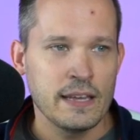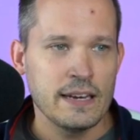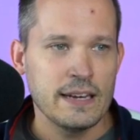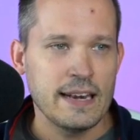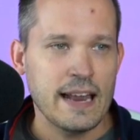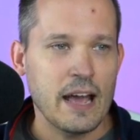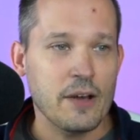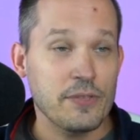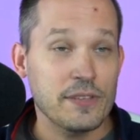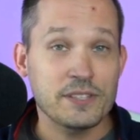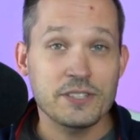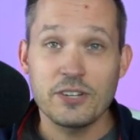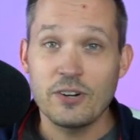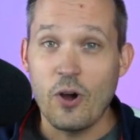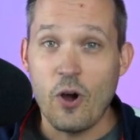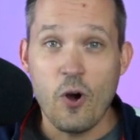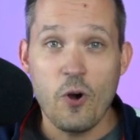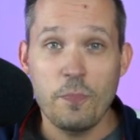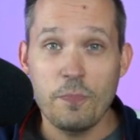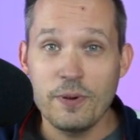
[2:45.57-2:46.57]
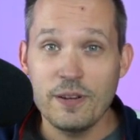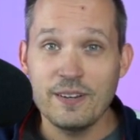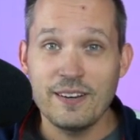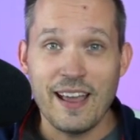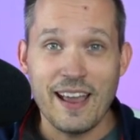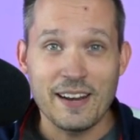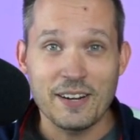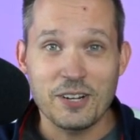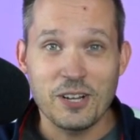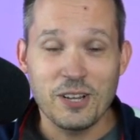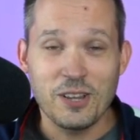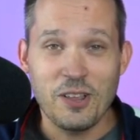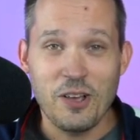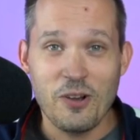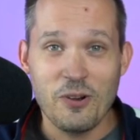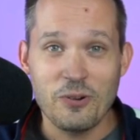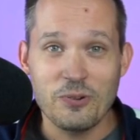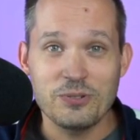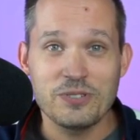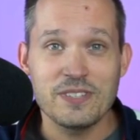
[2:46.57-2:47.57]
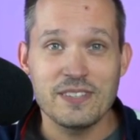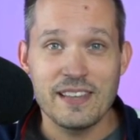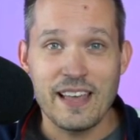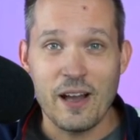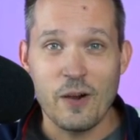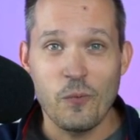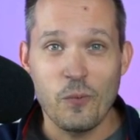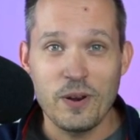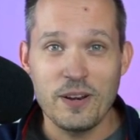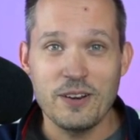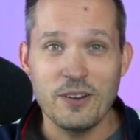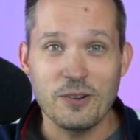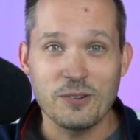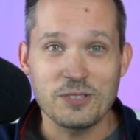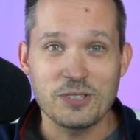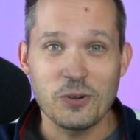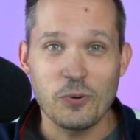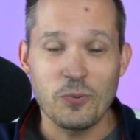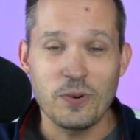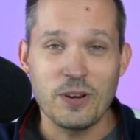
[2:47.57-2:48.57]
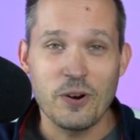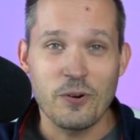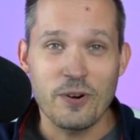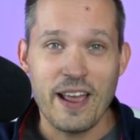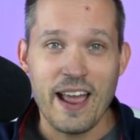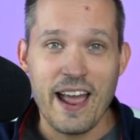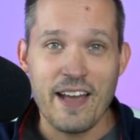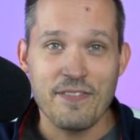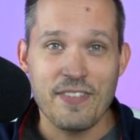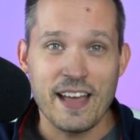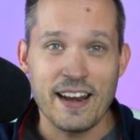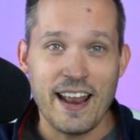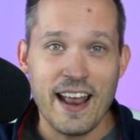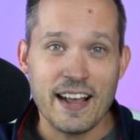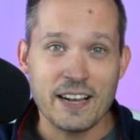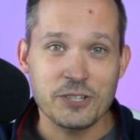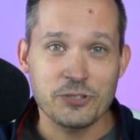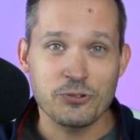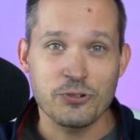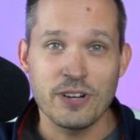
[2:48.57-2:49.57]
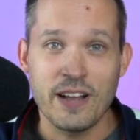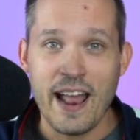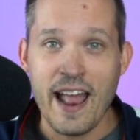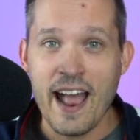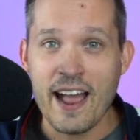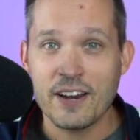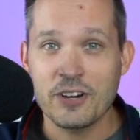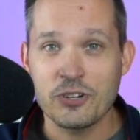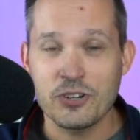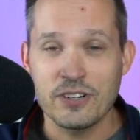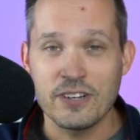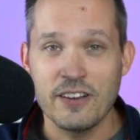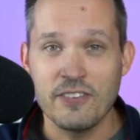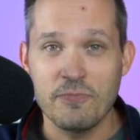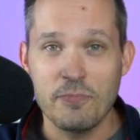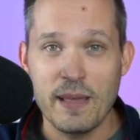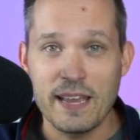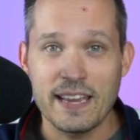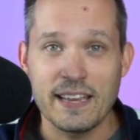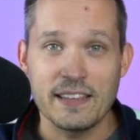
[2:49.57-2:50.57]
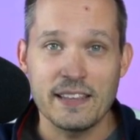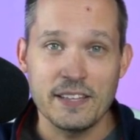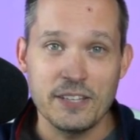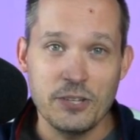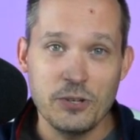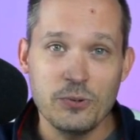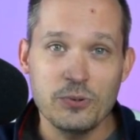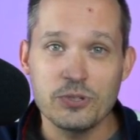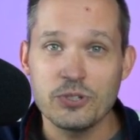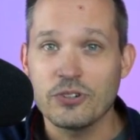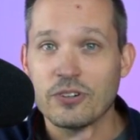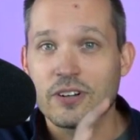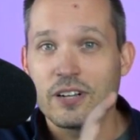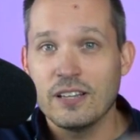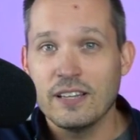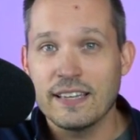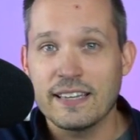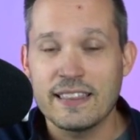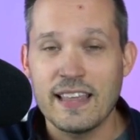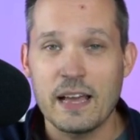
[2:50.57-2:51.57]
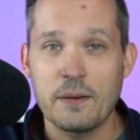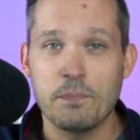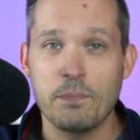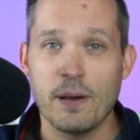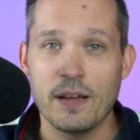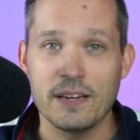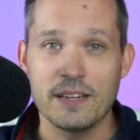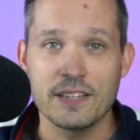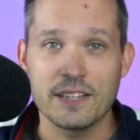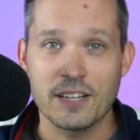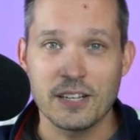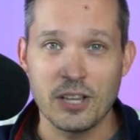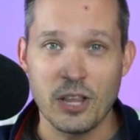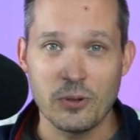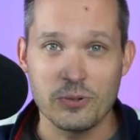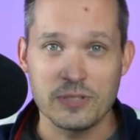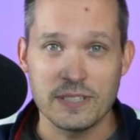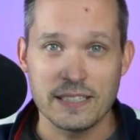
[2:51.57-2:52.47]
now that's going to open and close that window so we don't have that extra action of making the user click that button to close